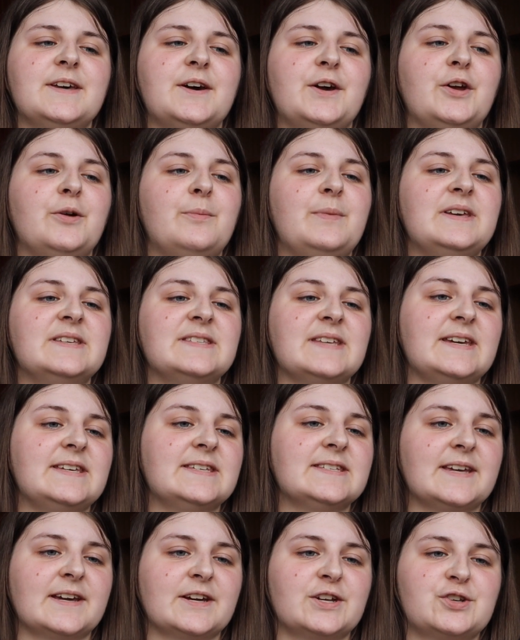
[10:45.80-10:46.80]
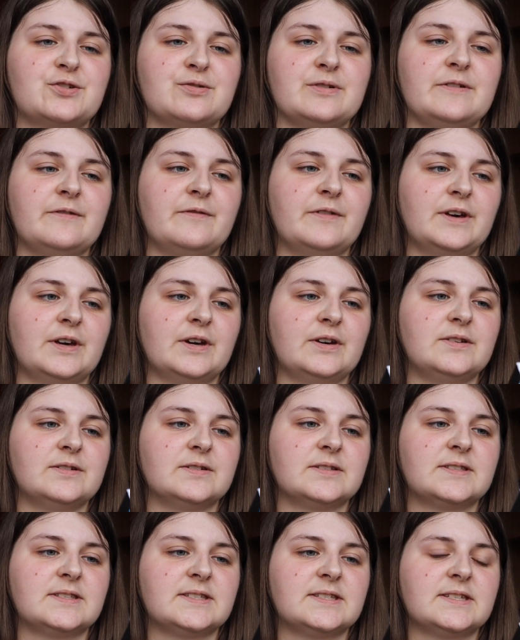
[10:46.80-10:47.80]
home is a sanctuary for
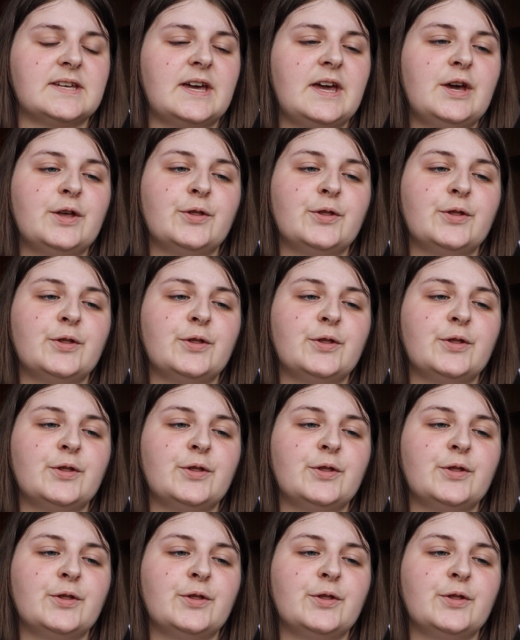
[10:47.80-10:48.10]
ghosts.